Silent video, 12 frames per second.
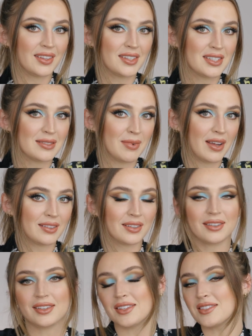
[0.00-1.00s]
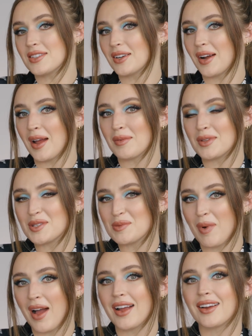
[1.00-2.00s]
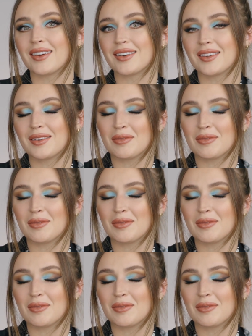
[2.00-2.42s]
this is my little Instagram inspired